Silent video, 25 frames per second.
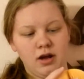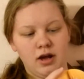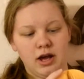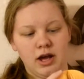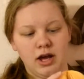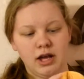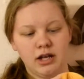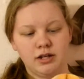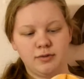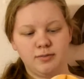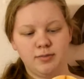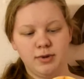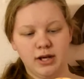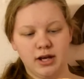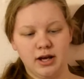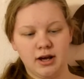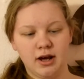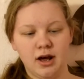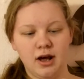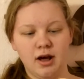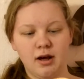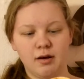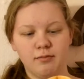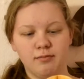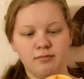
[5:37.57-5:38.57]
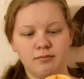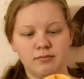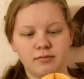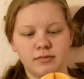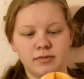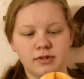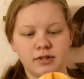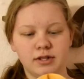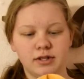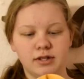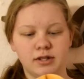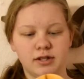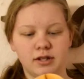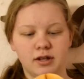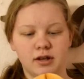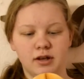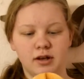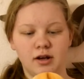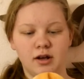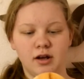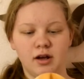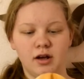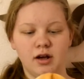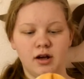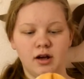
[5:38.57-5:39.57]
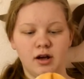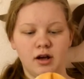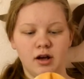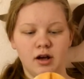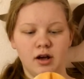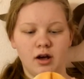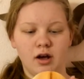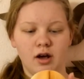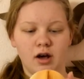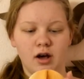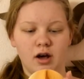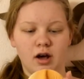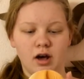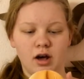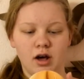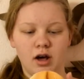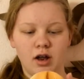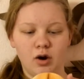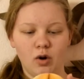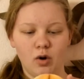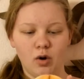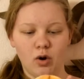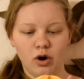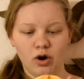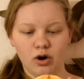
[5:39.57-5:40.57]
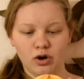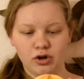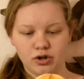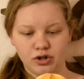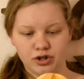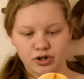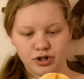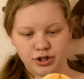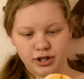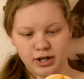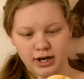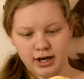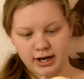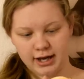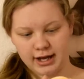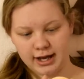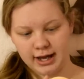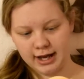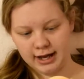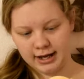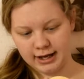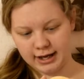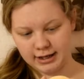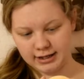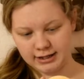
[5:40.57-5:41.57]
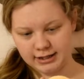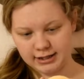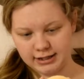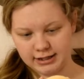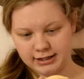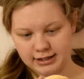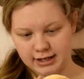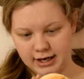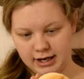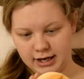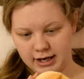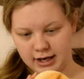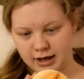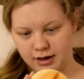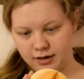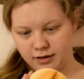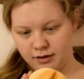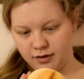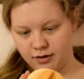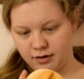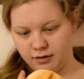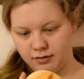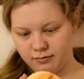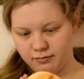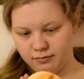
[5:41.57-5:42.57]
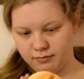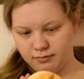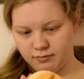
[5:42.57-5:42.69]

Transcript: it becomes an orange that I can't get to stay together.